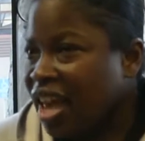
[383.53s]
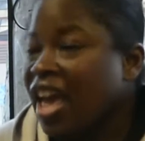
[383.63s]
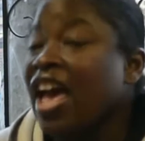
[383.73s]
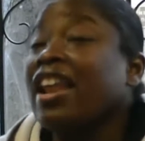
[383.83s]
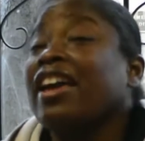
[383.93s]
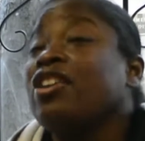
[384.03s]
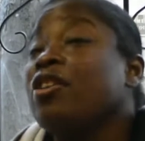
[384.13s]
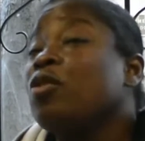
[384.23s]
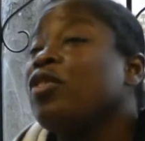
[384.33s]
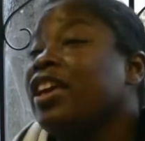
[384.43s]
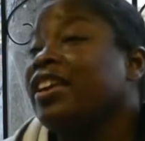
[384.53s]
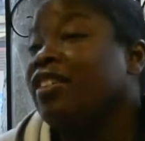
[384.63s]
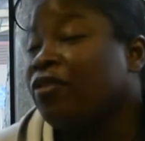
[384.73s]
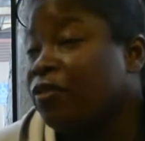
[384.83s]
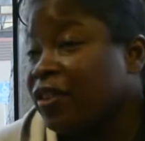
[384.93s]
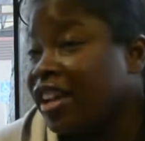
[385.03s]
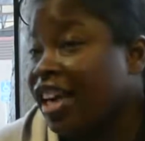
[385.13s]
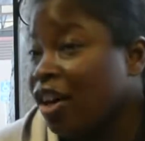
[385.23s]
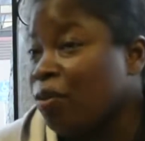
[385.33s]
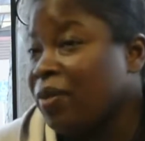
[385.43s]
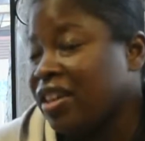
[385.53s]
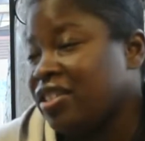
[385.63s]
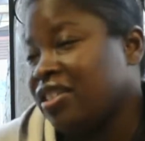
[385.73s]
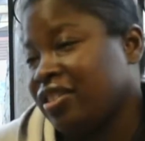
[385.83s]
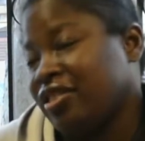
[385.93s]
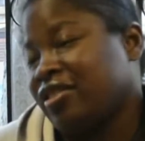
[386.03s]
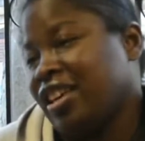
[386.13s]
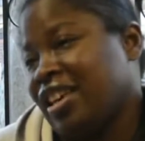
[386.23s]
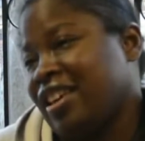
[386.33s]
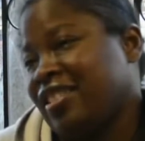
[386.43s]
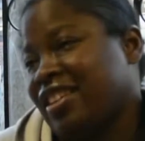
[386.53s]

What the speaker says: and I know they give free helmets to little kids.